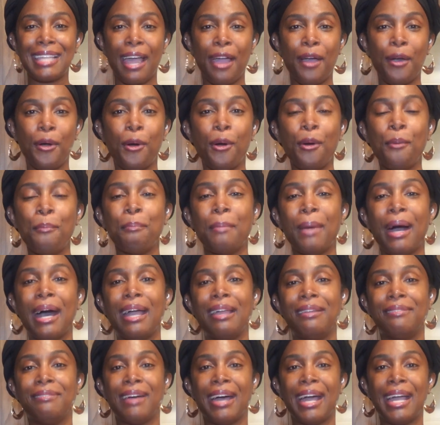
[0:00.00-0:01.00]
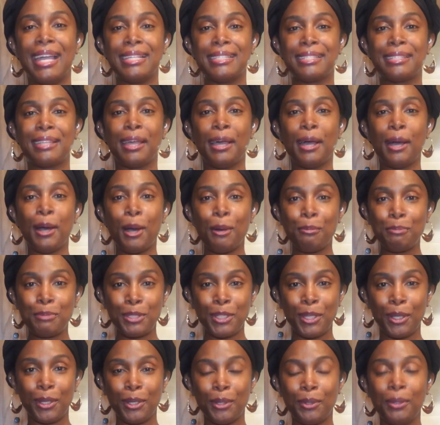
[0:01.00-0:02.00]
I hope my advice
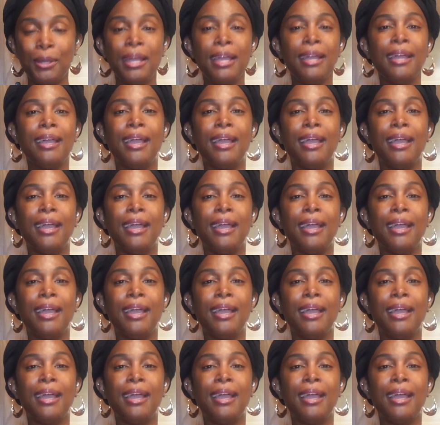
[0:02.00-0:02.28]
helped you.